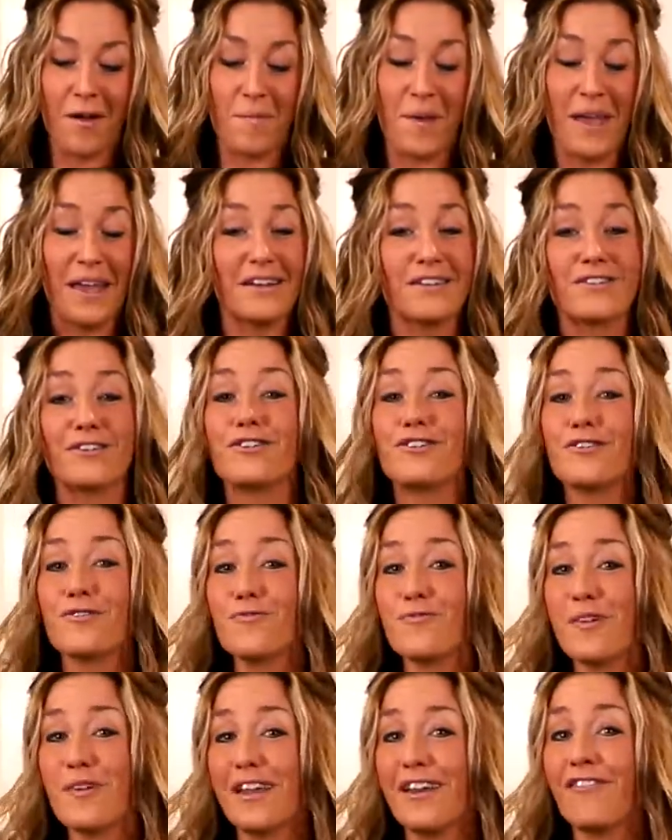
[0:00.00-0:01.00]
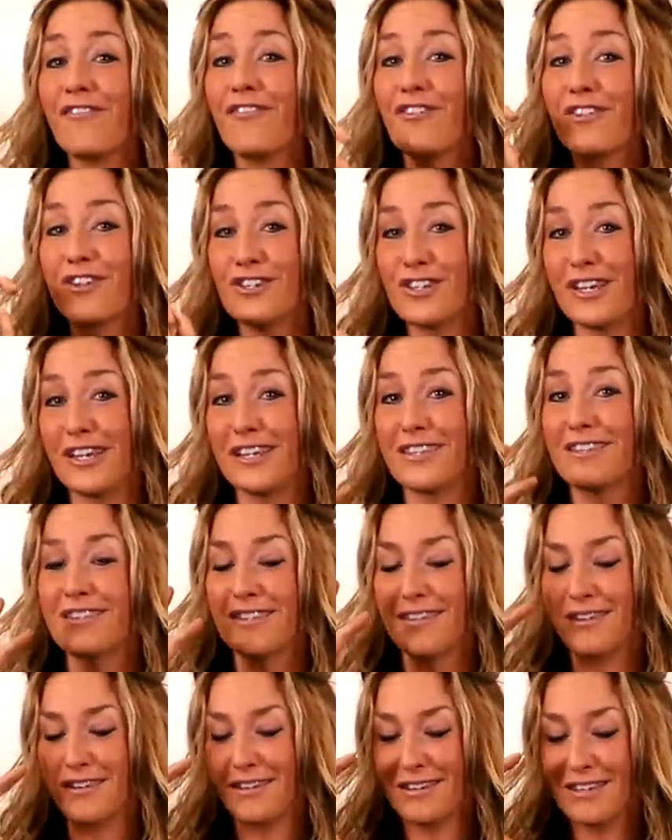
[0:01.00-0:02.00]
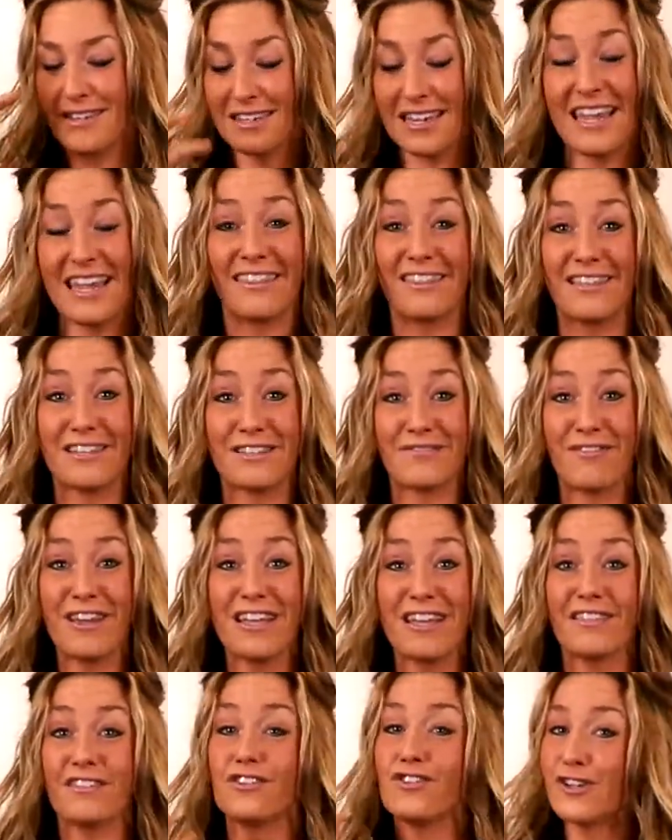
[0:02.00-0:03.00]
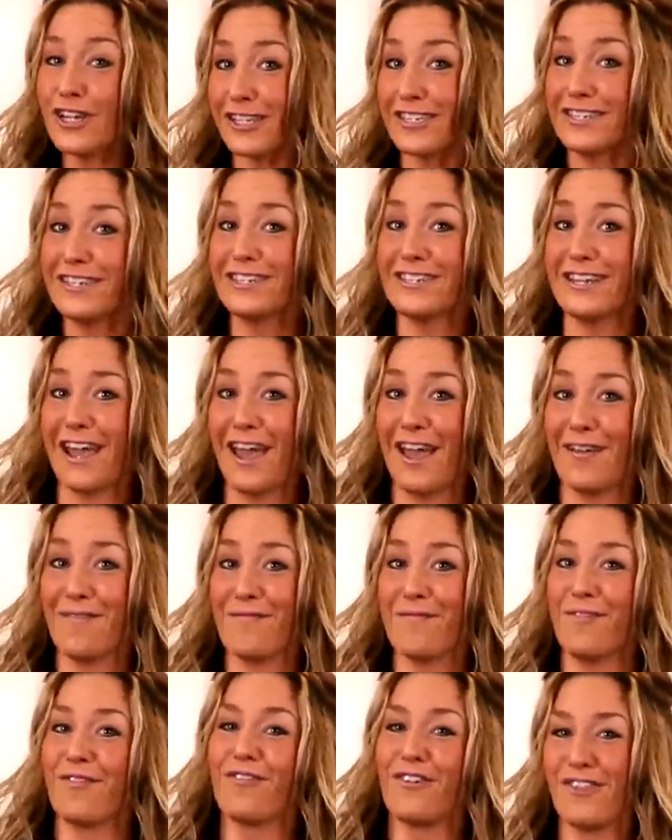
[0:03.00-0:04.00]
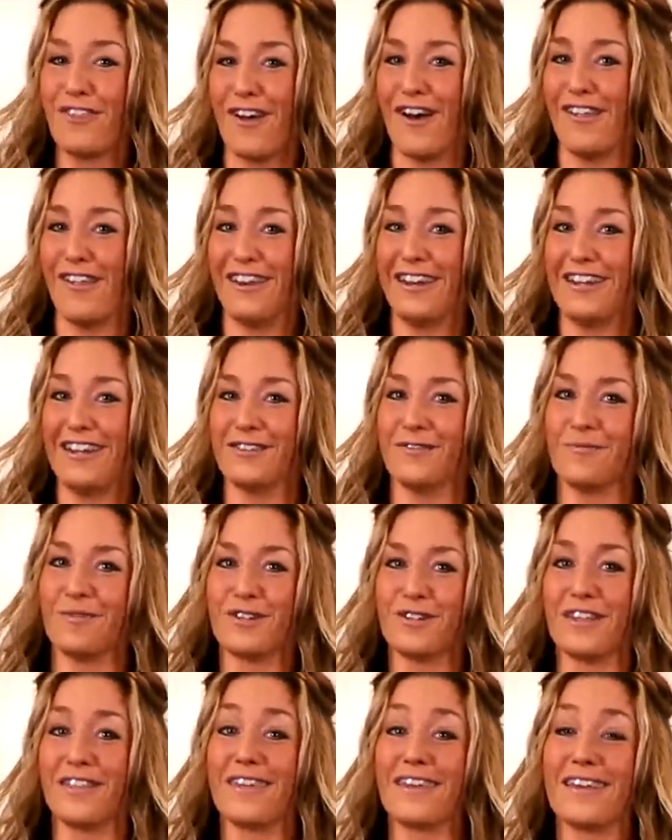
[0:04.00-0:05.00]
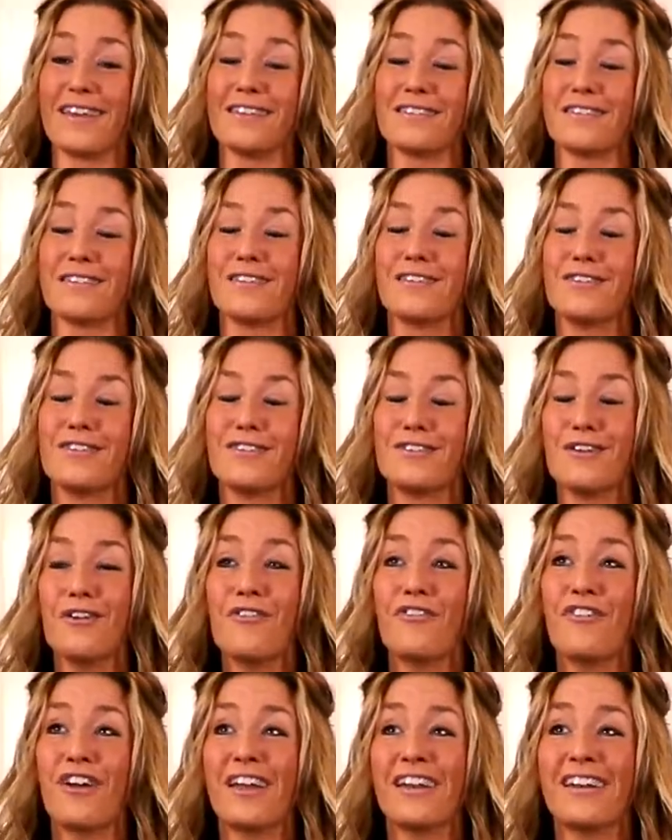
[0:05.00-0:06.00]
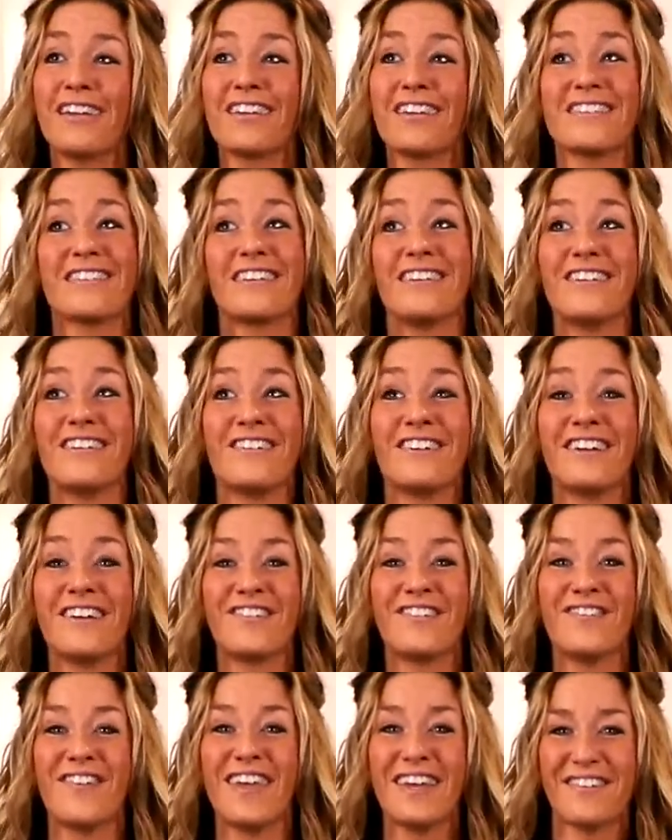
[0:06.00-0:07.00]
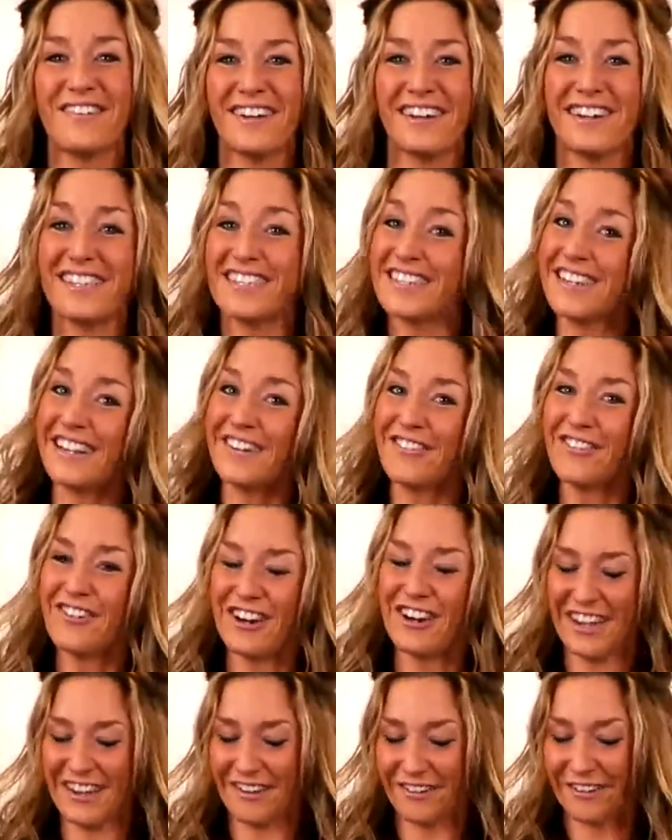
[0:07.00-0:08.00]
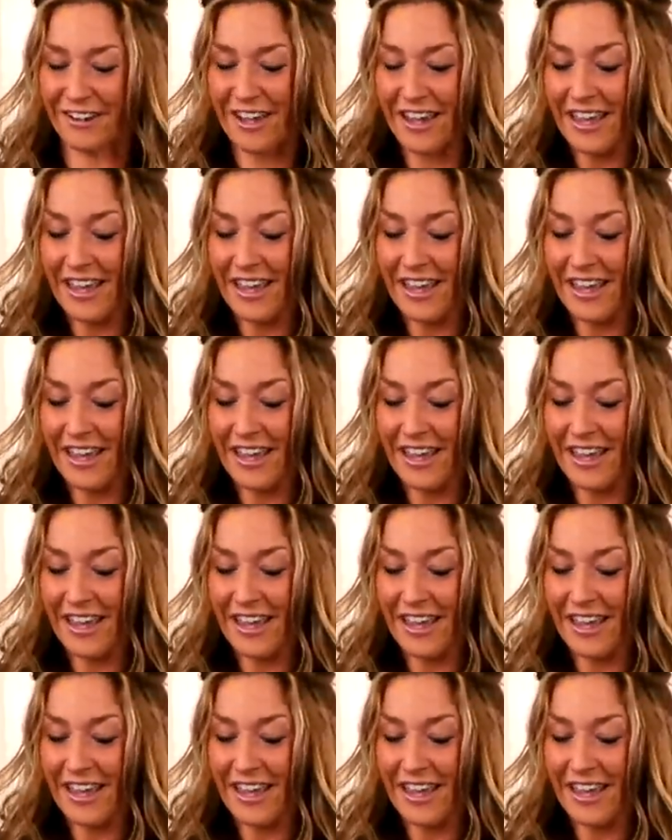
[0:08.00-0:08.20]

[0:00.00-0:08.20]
enter to win for the chance to get this wreath just in time for the holidays, which I think is so fun, because then you don't have to make one. It's done for you.